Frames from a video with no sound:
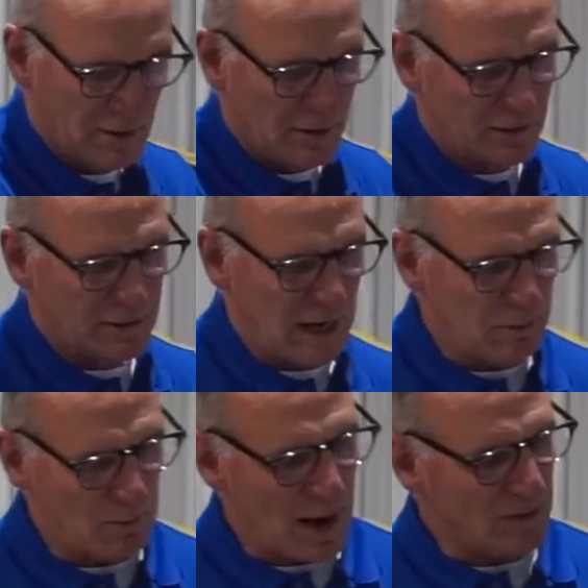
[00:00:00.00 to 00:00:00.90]

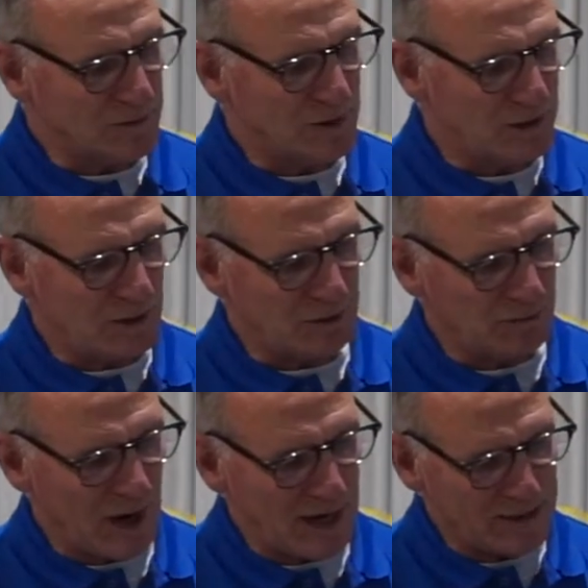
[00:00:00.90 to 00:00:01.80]
Table mounts into your
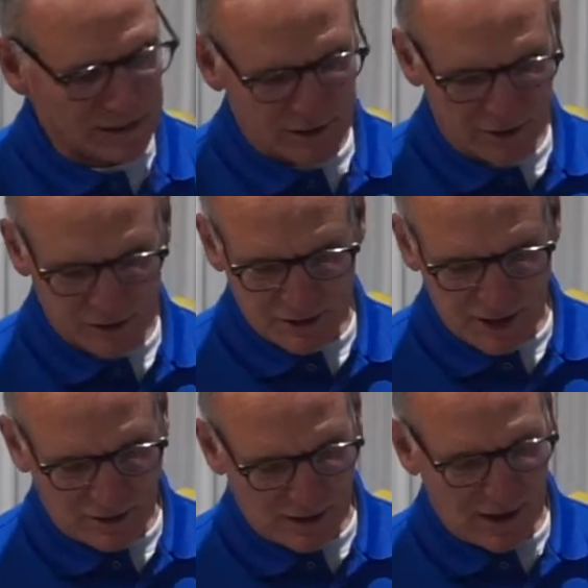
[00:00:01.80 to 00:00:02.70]
vise. You
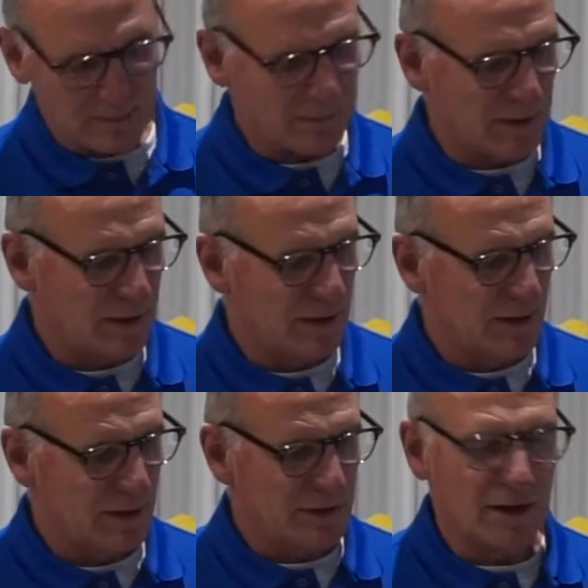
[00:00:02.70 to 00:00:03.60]
center it up,
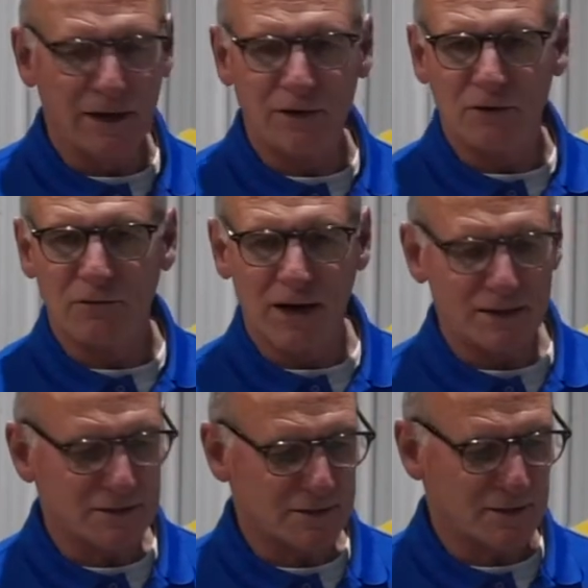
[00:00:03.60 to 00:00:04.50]
tighten your vise,